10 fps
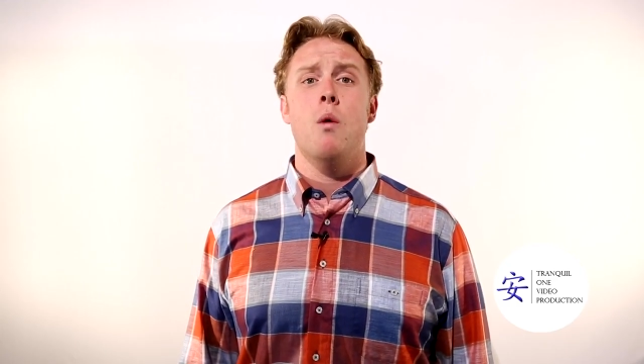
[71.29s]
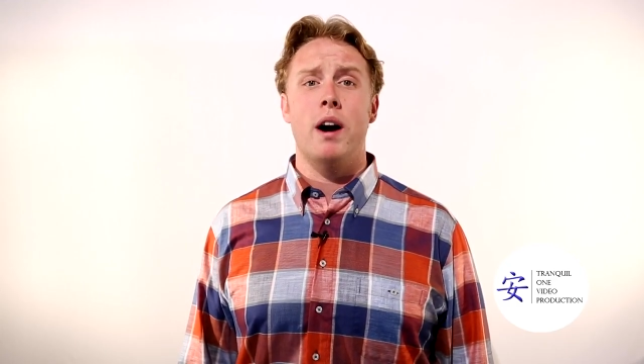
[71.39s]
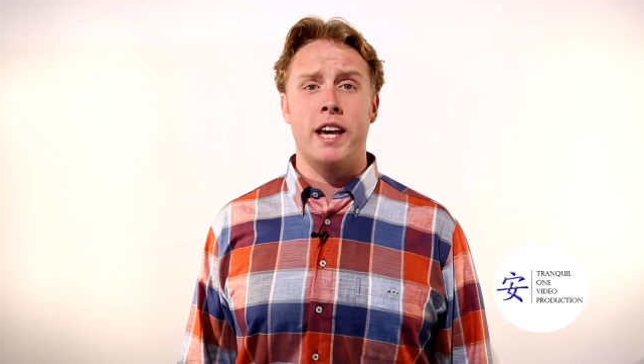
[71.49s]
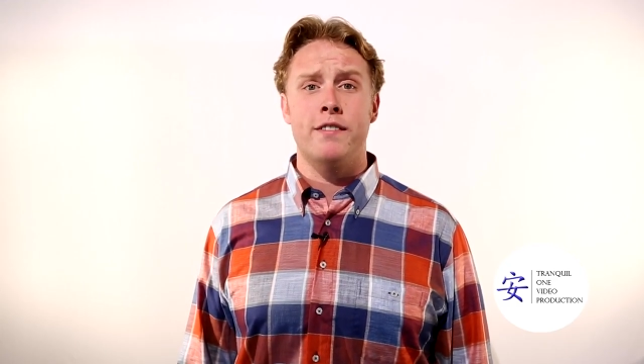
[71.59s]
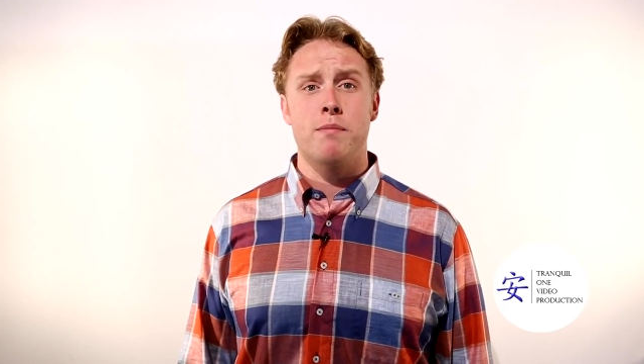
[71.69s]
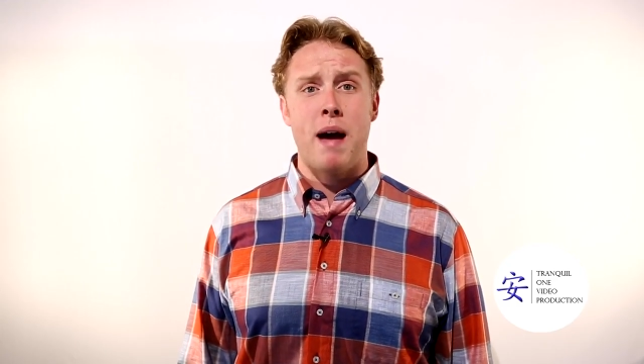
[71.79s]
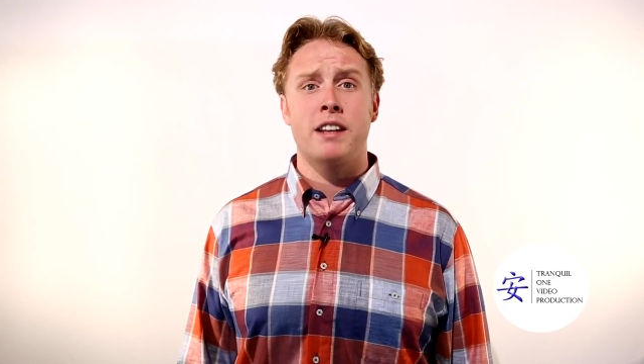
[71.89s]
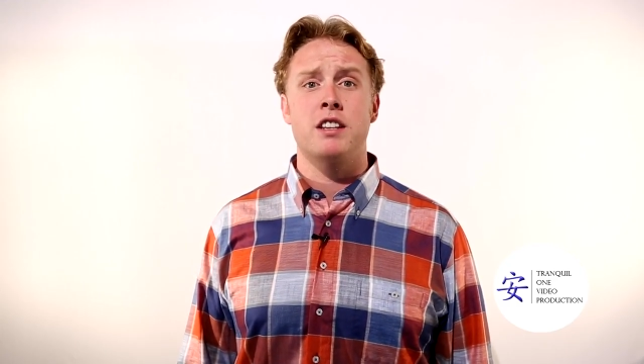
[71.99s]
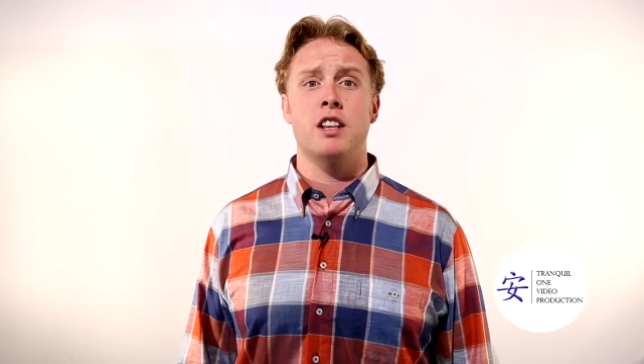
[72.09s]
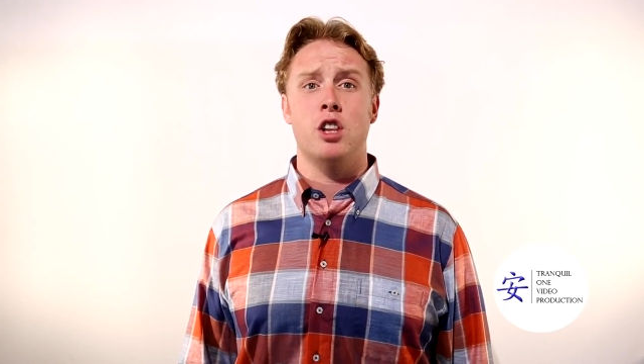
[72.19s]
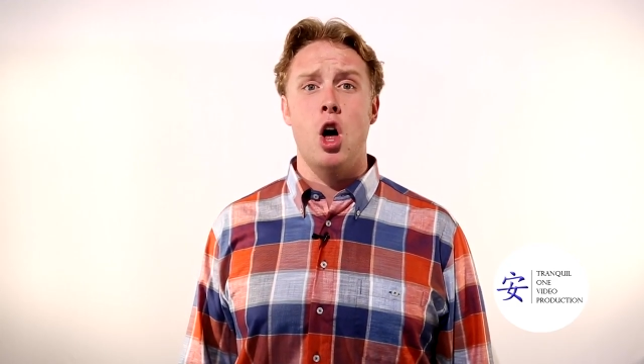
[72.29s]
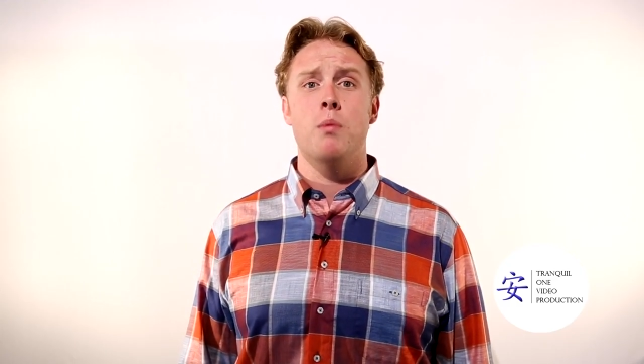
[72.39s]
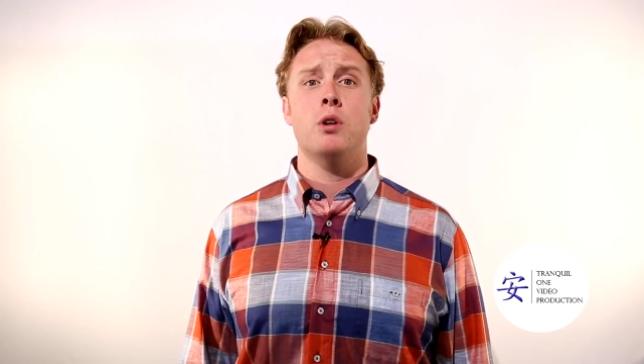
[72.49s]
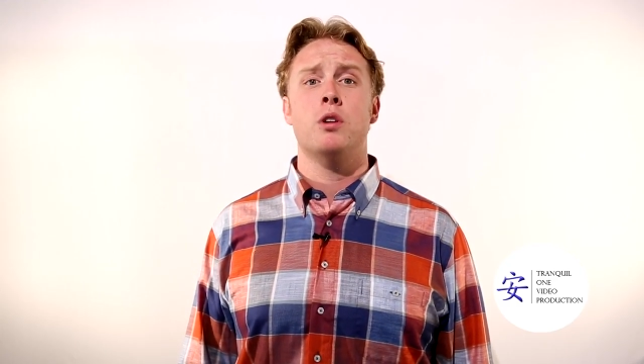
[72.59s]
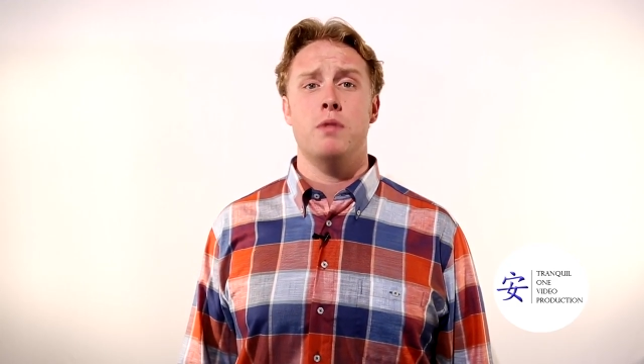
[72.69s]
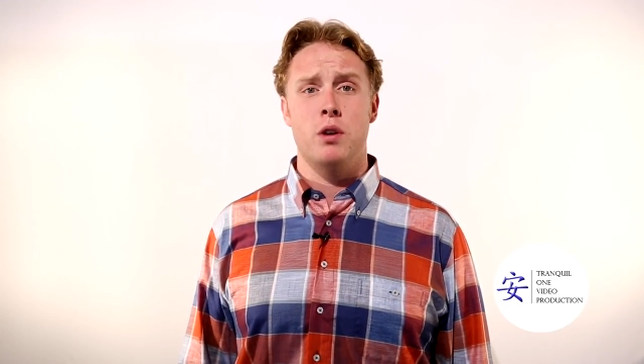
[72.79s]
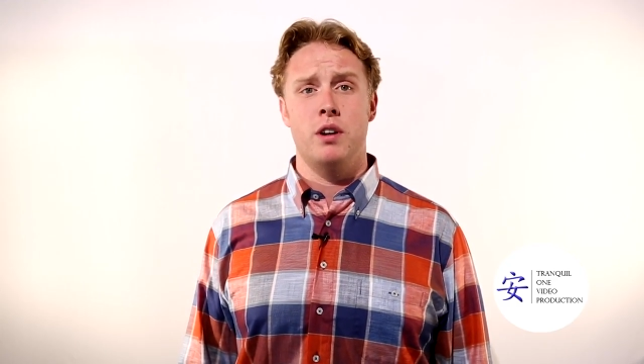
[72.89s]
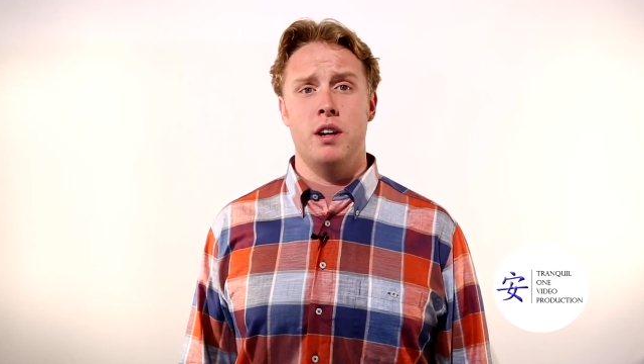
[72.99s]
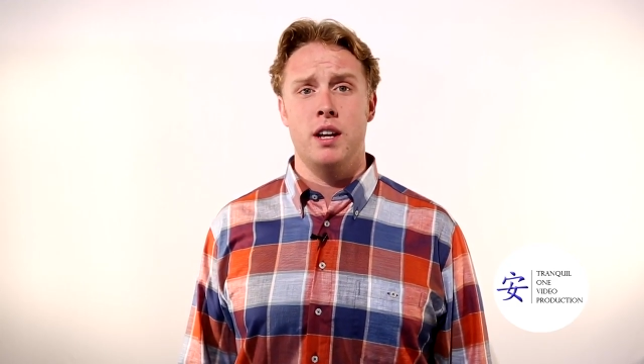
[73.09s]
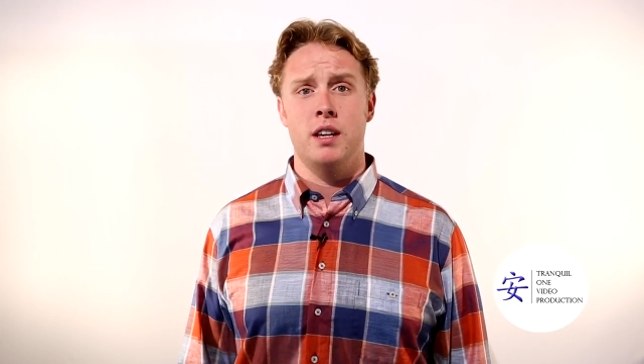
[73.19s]
while giving back to the global
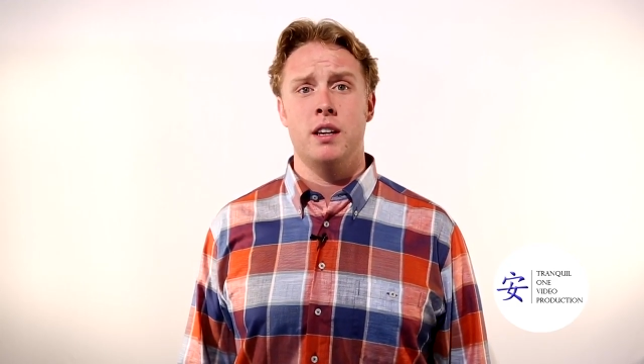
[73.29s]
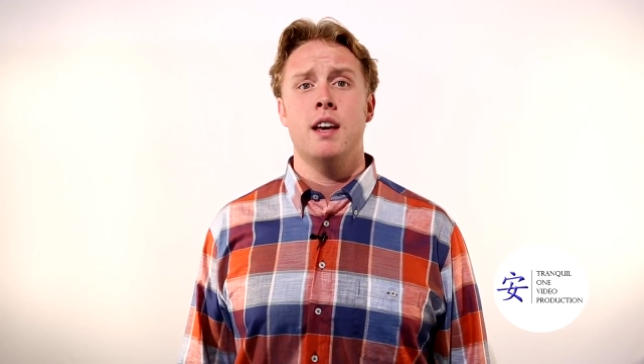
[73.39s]
community.